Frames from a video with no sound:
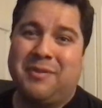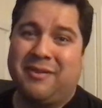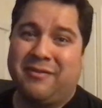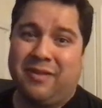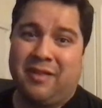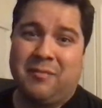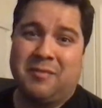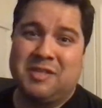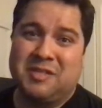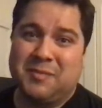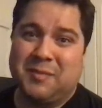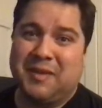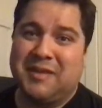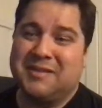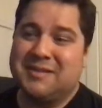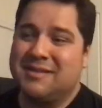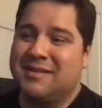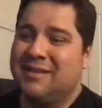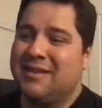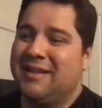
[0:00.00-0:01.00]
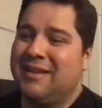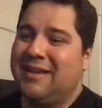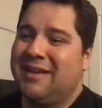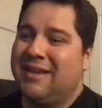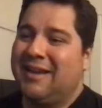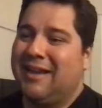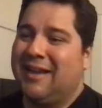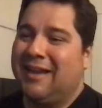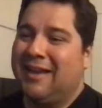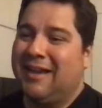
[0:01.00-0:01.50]
development space.
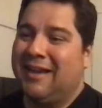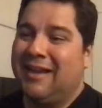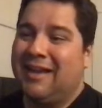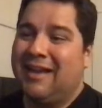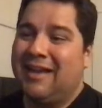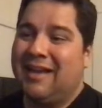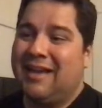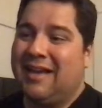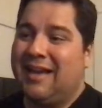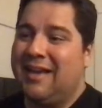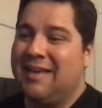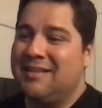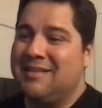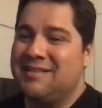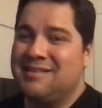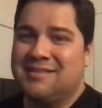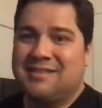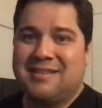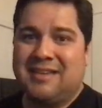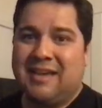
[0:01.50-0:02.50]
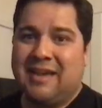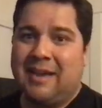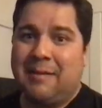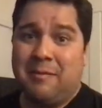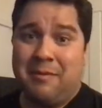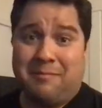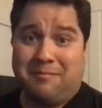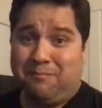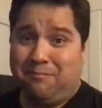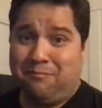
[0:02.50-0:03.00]
I'm
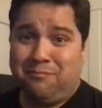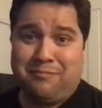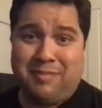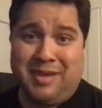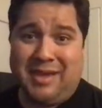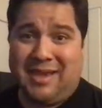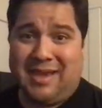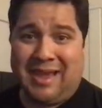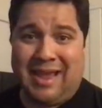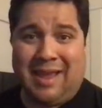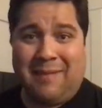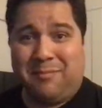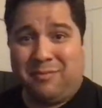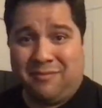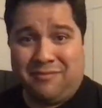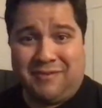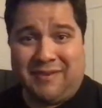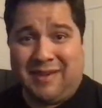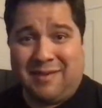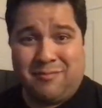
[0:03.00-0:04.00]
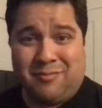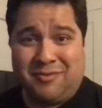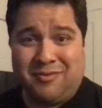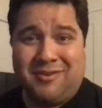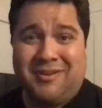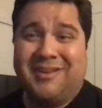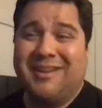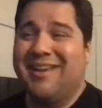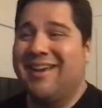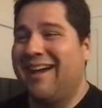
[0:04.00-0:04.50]
a big Apple
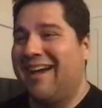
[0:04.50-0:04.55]
fanboy.